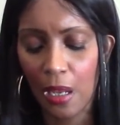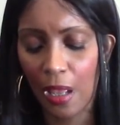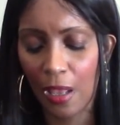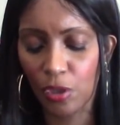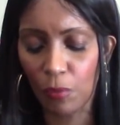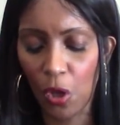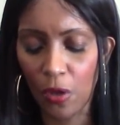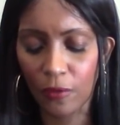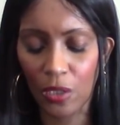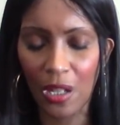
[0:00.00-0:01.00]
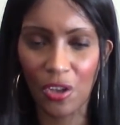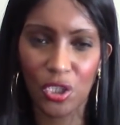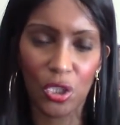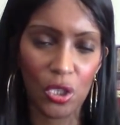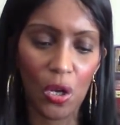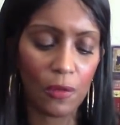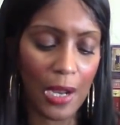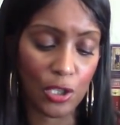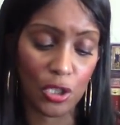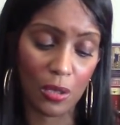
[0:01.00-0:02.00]
Uh, you might have lost your
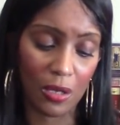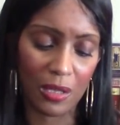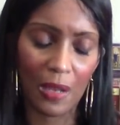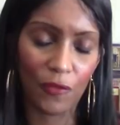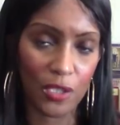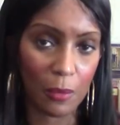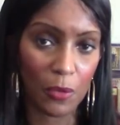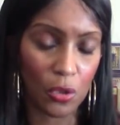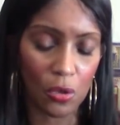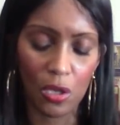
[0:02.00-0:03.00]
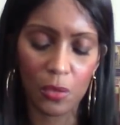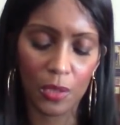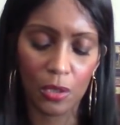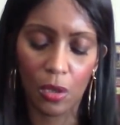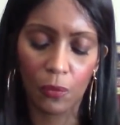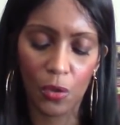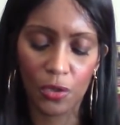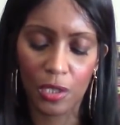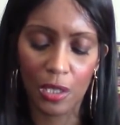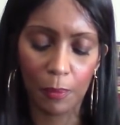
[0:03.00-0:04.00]
direction, I think, for some of you guys with the Knight of
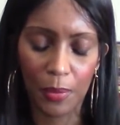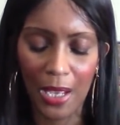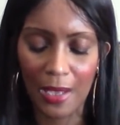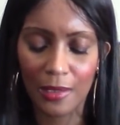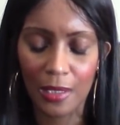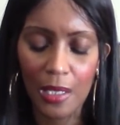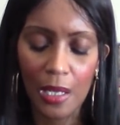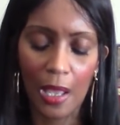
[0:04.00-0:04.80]
Wands in the past.